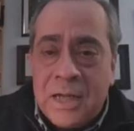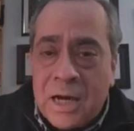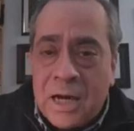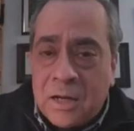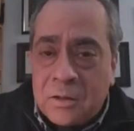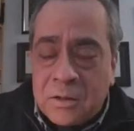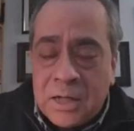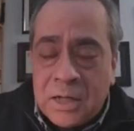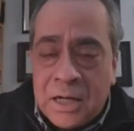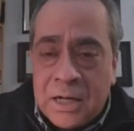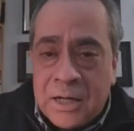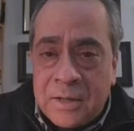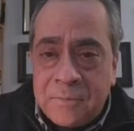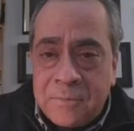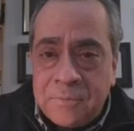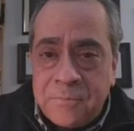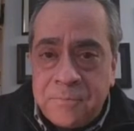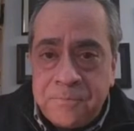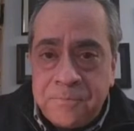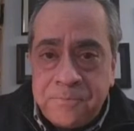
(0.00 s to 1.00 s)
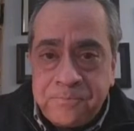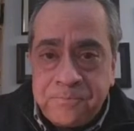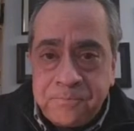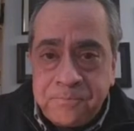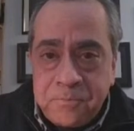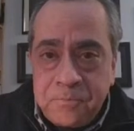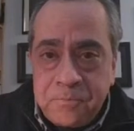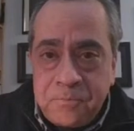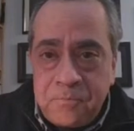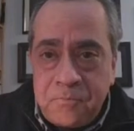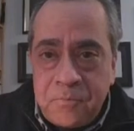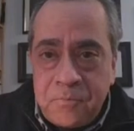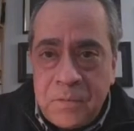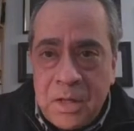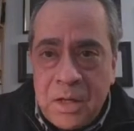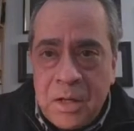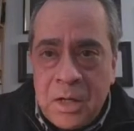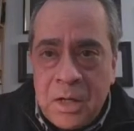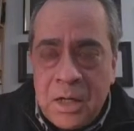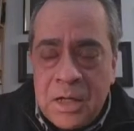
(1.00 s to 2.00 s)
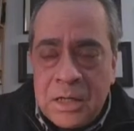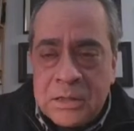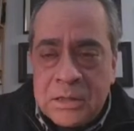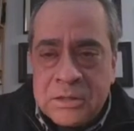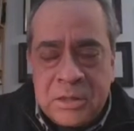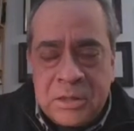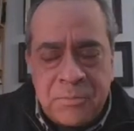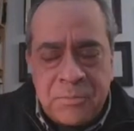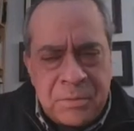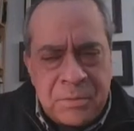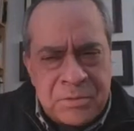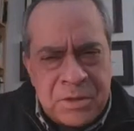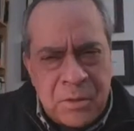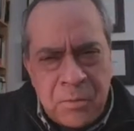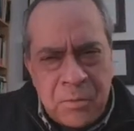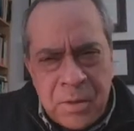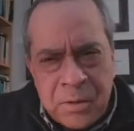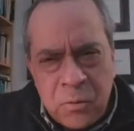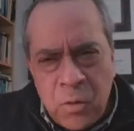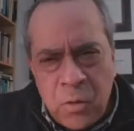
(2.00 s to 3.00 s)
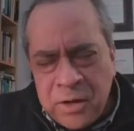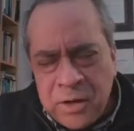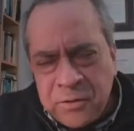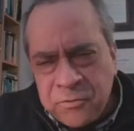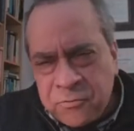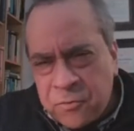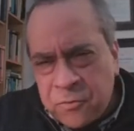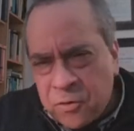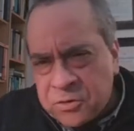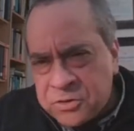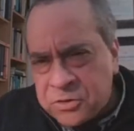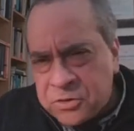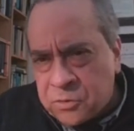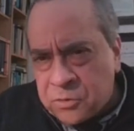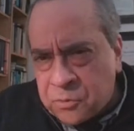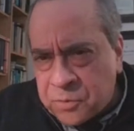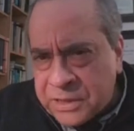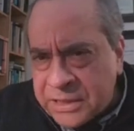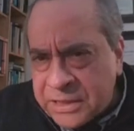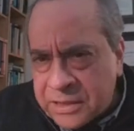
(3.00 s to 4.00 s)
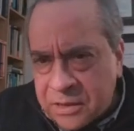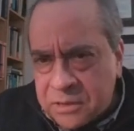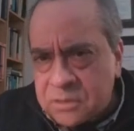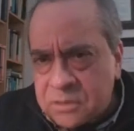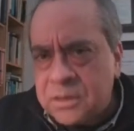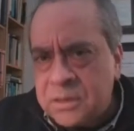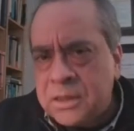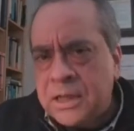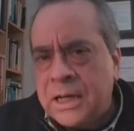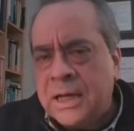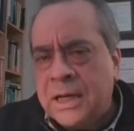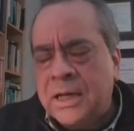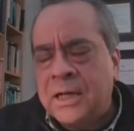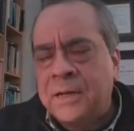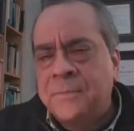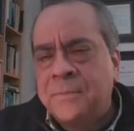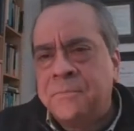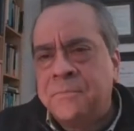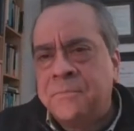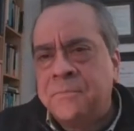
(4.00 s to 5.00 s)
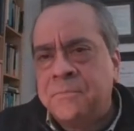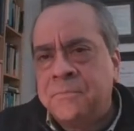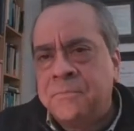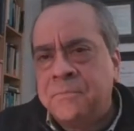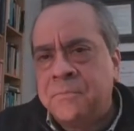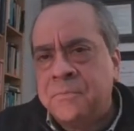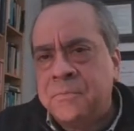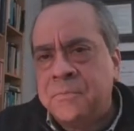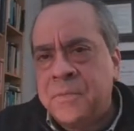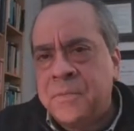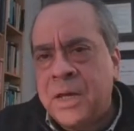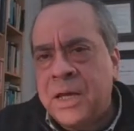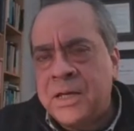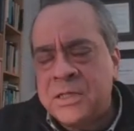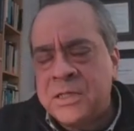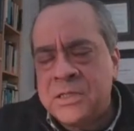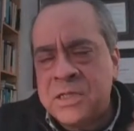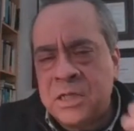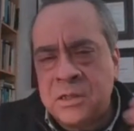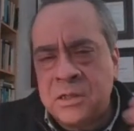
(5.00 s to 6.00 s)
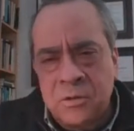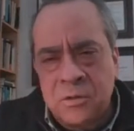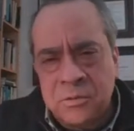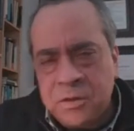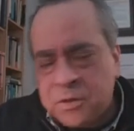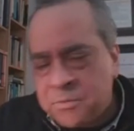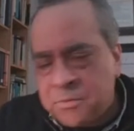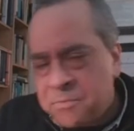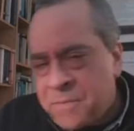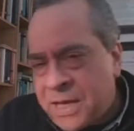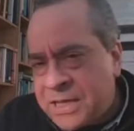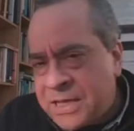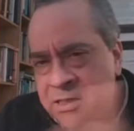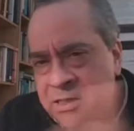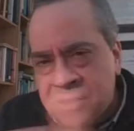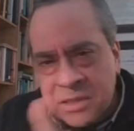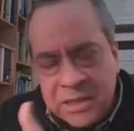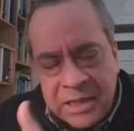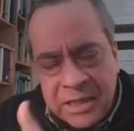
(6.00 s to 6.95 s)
Now, some people say, but why are you focusing on reading? And I say, look, there are many